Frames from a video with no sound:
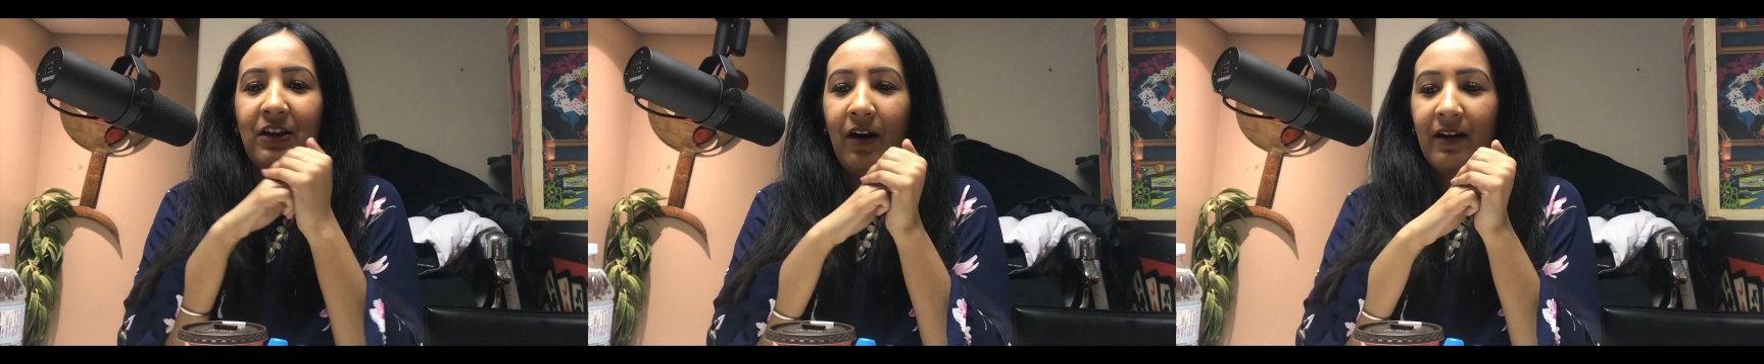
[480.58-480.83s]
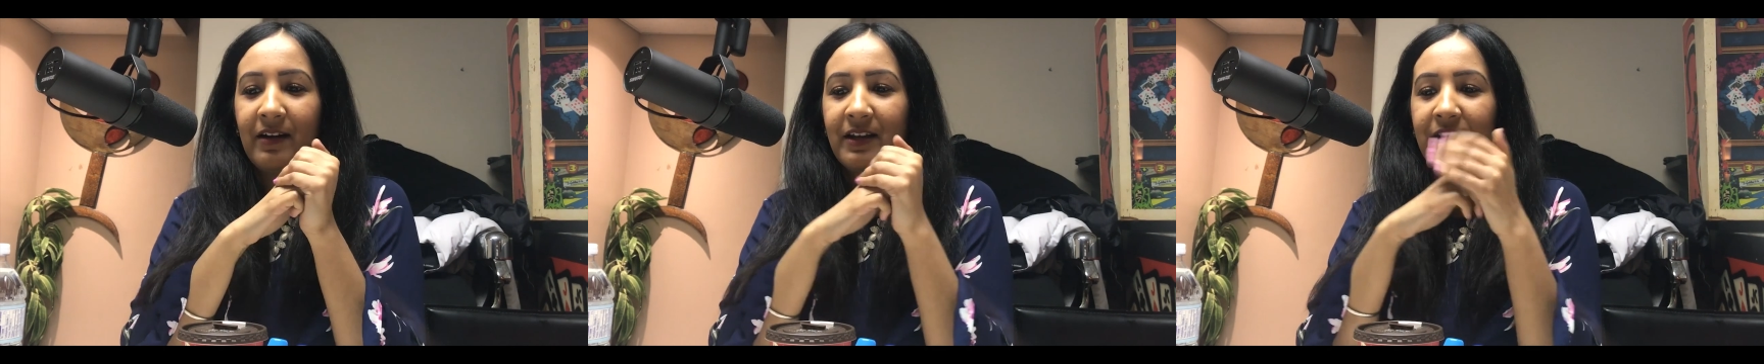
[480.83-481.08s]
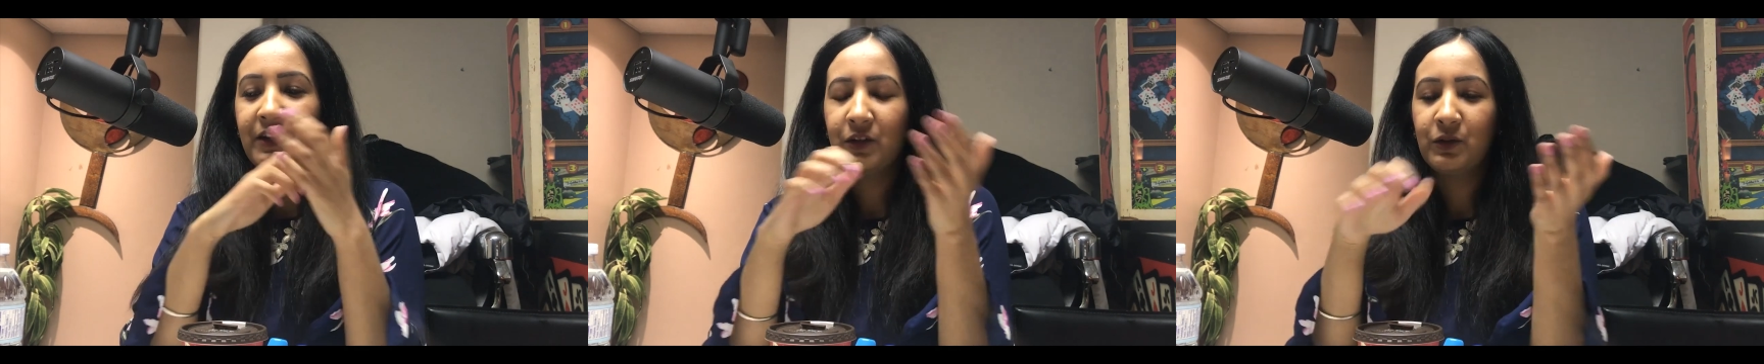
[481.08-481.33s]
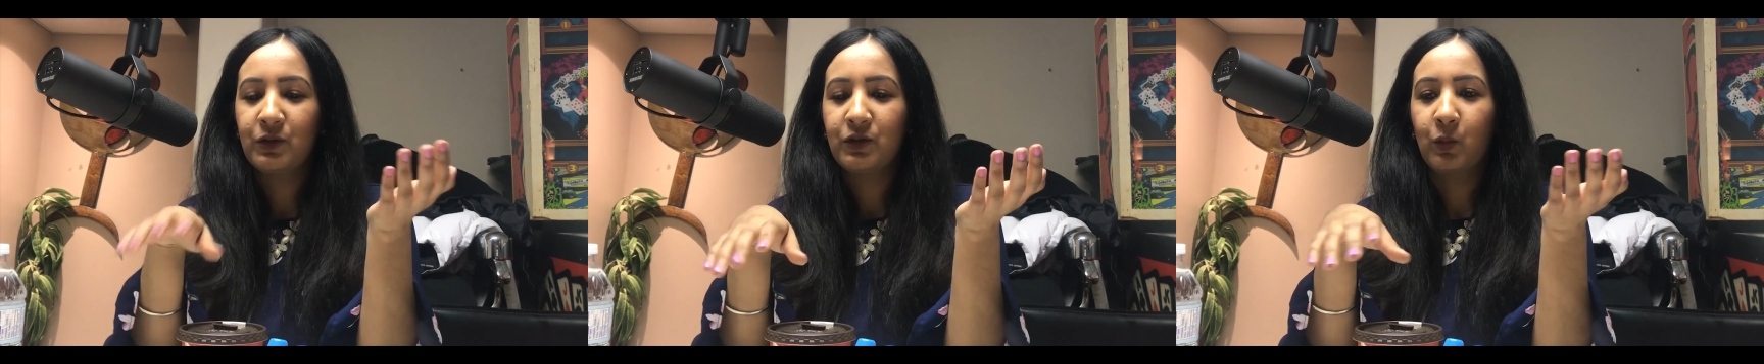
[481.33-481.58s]
not a
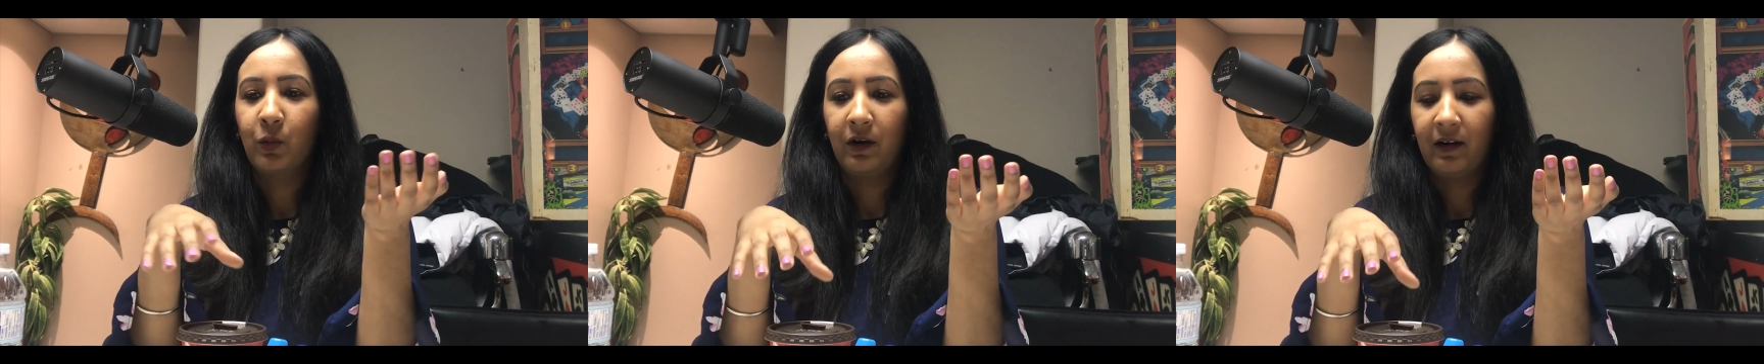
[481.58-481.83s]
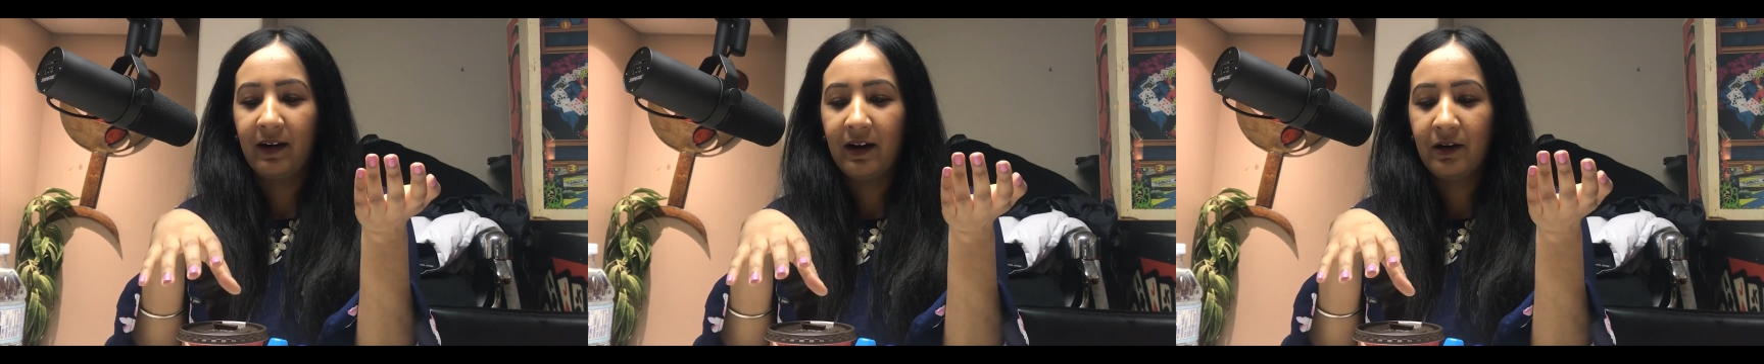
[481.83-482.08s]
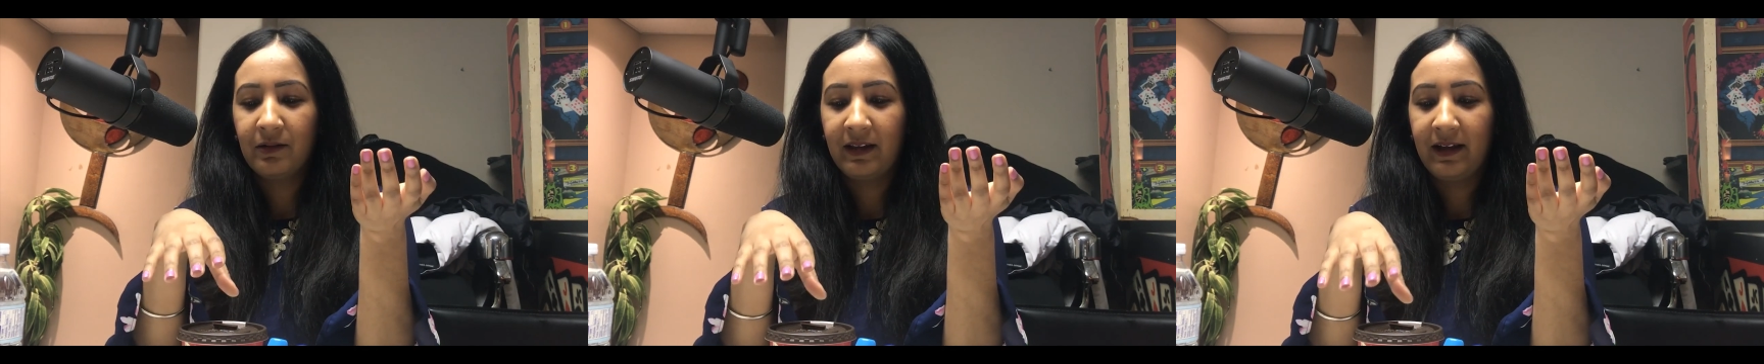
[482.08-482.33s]
huge workout,